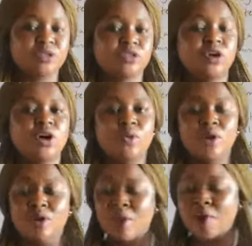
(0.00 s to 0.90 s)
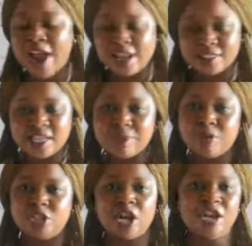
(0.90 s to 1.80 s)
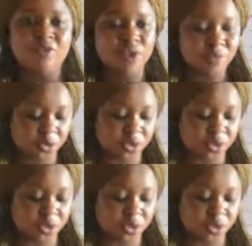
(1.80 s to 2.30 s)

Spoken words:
So high temperature involves